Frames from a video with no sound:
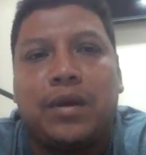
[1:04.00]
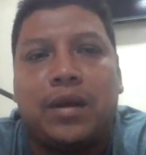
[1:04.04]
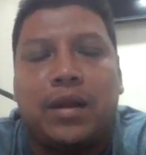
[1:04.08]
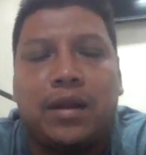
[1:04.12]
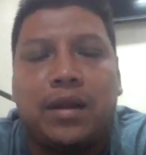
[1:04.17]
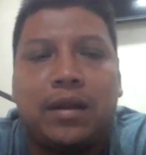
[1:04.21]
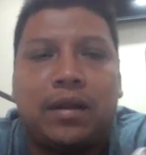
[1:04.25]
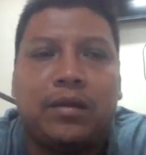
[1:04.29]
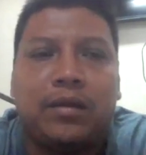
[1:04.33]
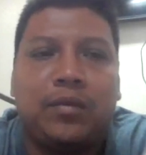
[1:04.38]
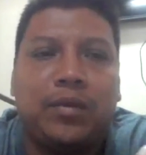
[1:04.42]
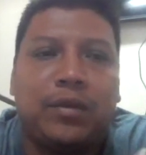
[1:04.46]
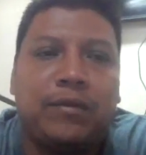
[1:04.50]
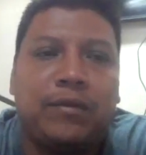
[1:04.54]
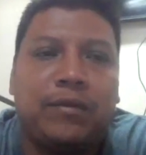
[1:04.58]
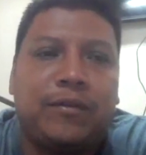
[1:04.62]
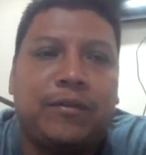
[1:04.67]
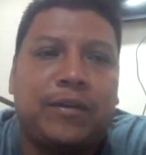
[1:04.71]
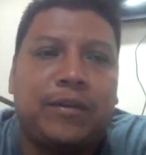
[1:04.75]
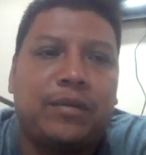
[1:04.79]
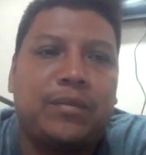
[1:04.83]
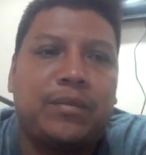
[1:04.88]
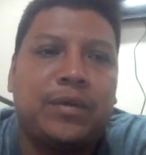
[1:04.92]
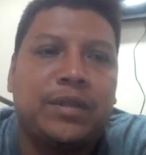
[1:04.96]
a lot with
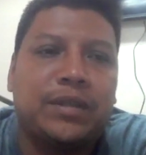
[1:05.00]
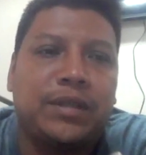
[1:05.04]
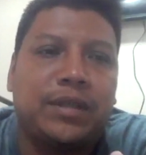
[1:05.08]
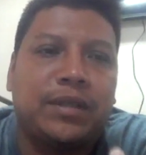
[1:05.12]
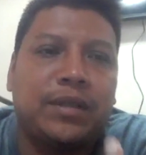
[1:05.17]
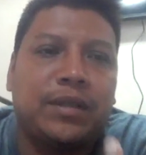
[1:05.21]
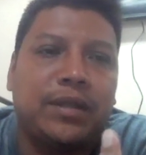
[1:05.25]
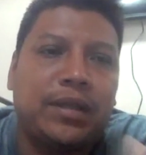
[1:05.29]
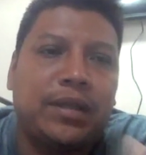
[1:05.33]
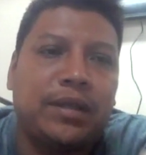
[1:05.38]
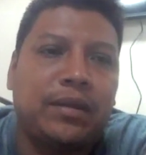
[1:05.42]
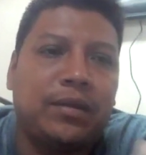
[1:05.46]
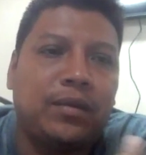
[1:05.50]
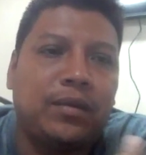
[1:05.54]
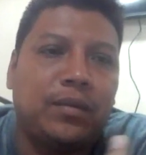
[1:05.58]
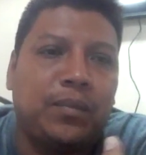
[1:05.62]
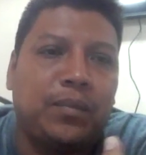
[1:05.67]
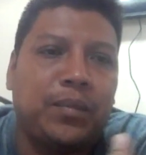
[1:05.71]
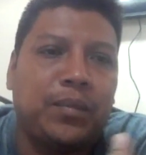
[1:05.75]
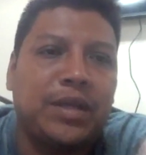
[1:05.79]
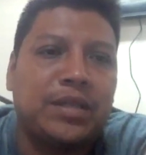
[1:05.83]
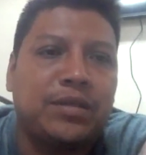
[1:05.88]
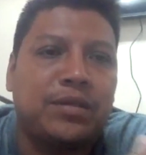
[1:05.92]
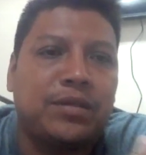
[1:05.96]
farmers, and then
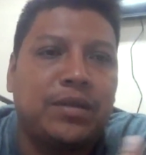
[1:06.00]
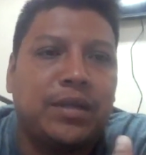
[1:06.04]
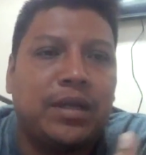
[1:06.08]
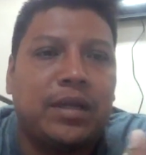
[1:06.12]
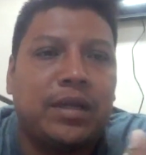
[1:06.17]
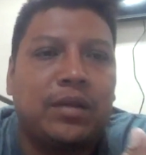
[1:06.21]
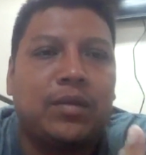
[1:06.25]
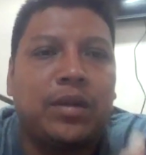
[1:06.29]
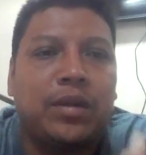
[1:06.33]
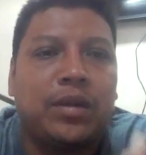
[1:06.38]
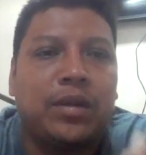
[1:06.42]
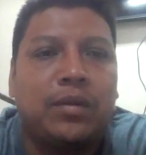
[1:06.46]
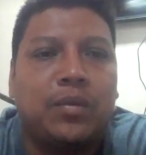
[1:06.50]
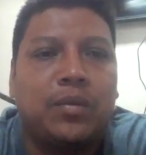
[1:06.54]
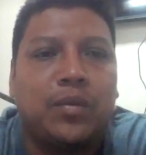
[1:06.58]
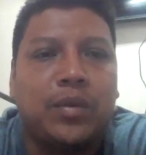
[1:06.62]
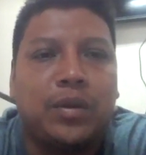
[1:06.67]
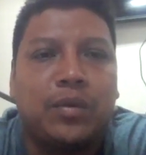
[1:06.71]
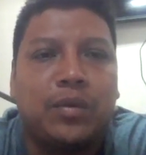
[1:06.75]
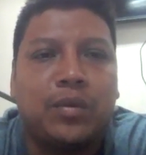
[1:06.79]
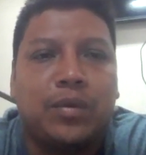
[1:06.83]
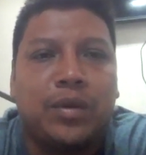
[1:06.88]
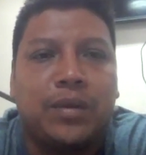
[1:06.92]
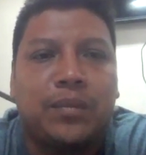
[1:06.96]
based on that, then
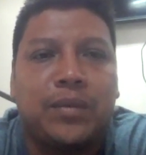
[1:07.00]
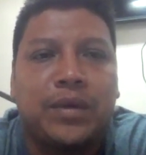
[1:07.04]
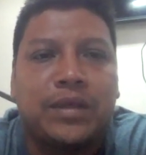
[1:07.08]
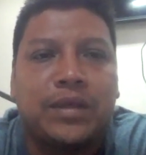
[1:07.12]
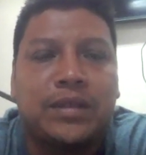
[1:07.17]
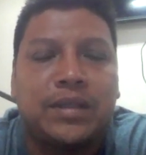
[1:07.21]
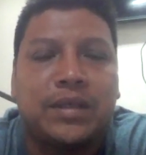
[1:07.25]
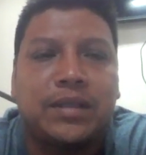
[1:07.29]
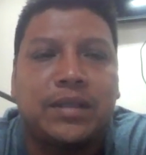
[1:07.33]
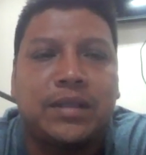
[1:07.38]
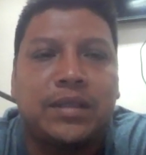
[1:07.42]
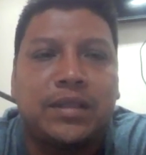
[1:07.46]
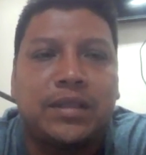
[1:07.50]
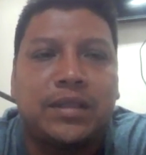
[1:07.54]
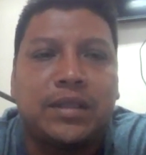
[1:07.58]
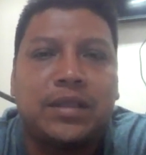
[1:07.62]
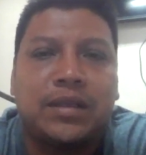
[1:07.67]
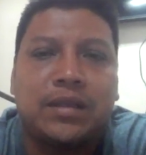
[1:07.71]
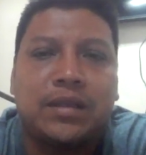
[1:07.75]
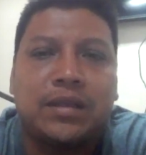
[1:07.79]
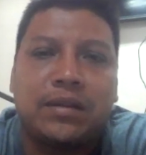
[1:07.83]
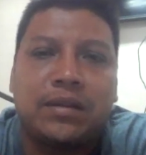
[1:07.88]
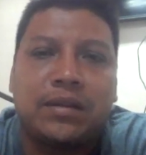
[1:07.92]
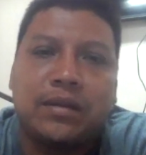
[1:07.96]
we do the best
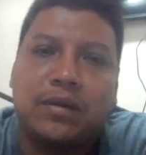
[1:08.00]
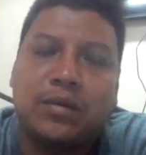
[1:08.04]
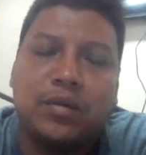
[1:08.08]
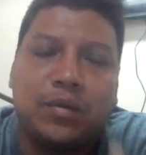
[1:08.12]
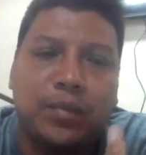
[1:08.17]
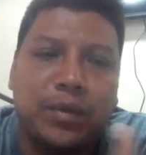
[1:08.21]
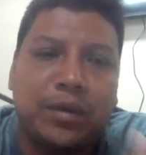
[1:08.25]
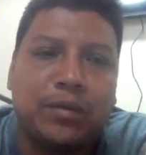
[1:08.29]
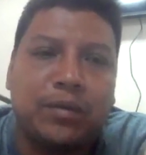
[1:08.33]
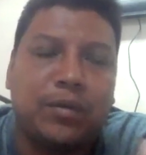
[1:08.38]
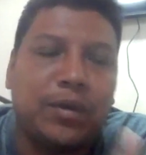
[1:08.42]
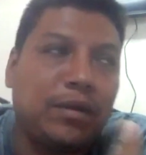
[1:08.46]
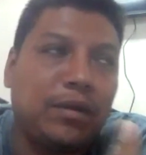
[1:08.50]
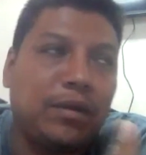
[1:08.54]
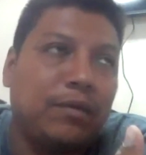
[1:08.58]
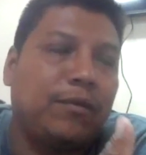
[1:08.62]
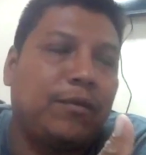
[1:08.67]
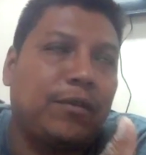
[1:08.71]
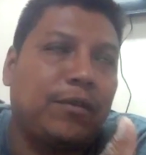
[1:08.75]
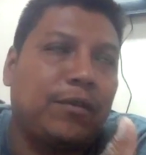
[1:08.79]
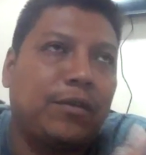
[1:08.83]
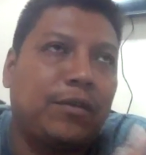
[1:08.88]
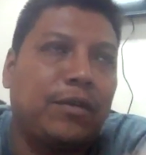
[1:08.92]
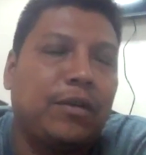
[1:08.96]
decision that could be one
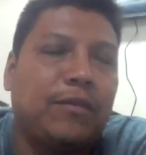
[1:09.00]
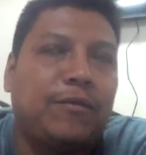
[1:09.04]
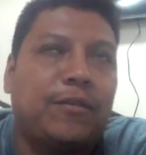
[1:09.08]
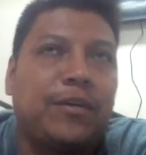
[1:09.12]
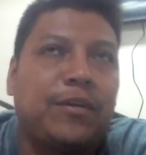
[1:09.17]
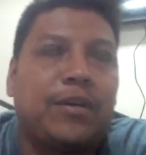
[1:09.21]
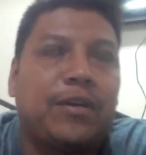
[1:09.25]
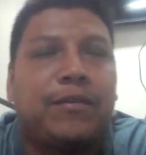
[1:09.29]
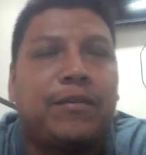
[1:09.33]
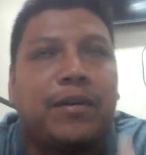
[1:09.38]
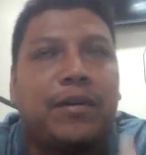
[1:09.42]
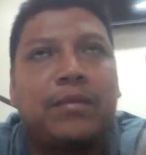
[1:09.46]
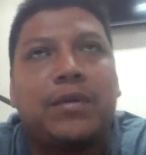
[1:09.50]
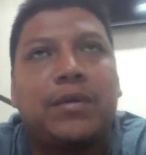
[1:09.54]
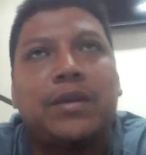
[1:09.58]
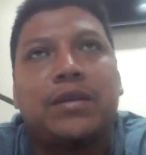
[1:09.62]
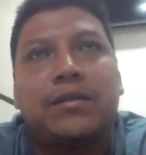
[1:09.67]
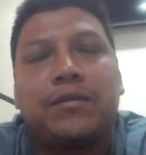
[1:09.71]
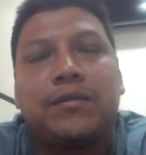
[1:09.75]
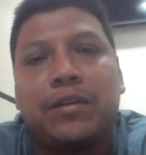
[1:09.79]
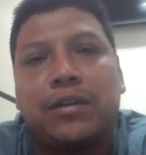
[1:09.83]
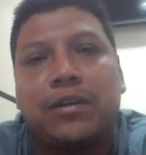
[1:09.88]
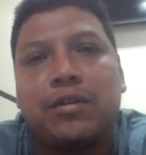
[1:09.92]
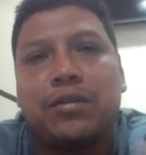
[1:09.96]
for the
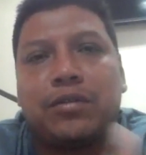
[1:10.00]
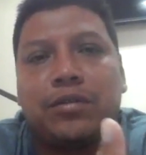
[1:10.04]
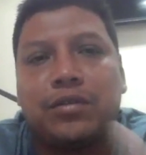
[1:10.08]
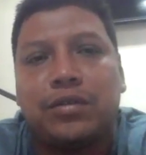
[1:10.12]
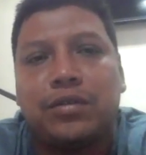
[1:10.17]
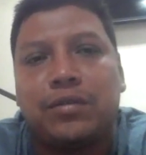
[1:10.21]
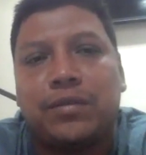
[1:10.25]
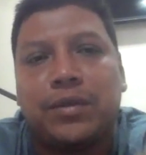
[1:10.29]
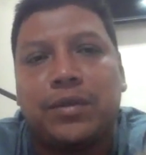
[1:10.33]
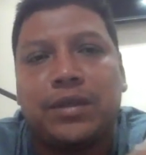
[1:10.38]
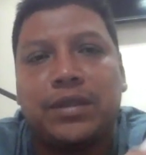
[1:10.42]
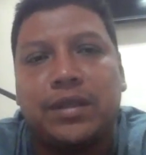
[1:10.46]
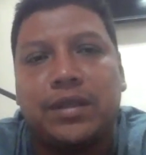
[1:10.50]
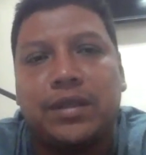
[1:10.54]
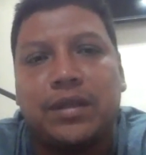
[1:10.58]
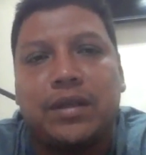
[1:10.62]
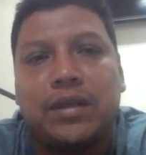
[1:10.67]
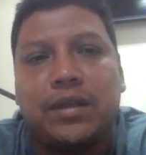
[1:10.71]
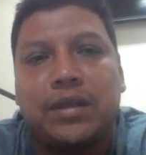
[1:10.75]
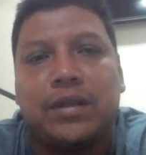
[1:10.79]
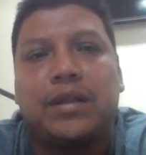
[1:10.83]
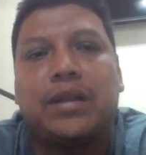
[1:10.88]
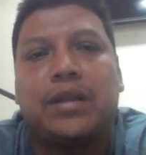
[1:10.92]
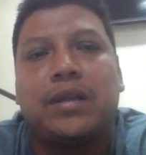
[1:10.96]
farmers, for the consumers, and
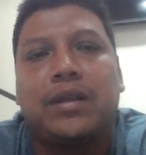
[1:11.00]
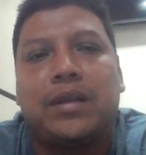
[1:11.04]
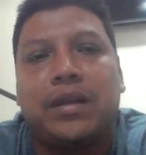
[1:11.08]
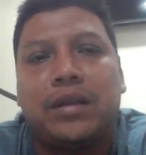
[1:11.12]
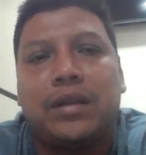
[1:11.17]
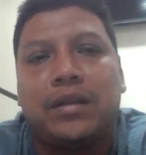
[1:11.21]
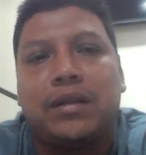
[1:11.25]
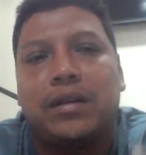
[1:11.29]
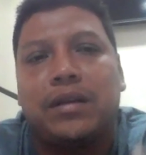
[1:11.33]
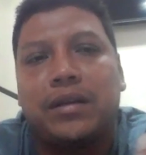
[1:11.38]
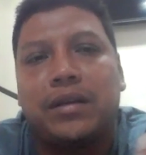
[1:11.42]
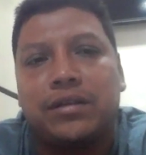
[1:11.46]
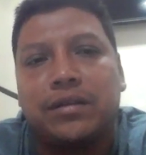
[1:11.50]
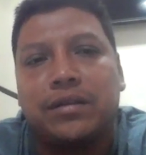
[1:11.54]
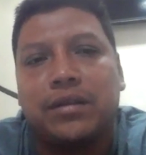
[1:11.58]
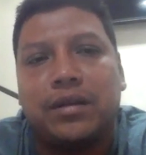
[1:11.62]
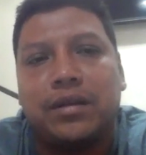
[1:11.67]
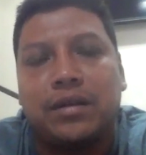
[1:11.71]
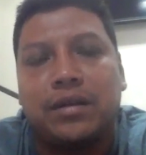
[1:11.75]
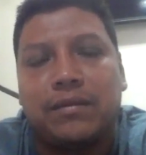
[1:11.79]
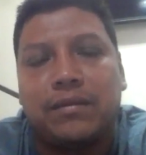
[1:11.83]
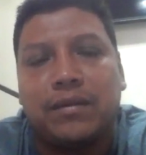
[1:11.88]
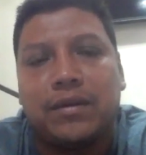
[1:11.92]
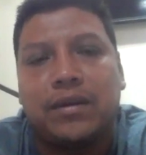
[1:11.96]
at the national
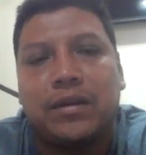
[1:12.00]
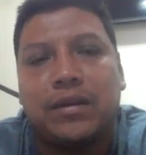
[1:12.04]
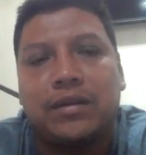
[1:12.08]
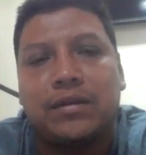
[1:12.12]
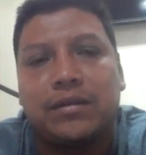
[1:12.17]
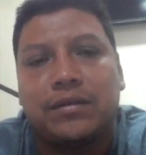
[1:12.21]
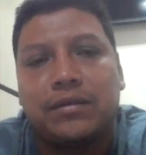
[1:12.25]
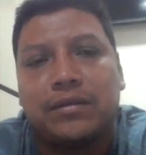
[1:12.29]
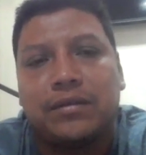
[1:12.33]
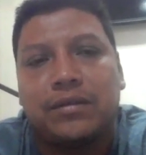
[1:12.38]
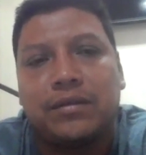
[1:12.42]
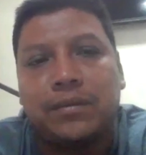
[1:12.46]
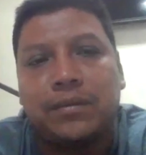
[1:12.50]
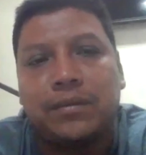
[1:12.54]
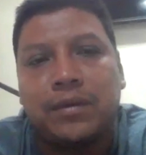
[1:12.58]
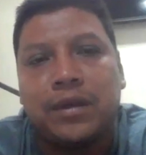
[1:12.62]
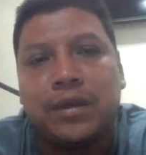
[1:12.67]
level also. So.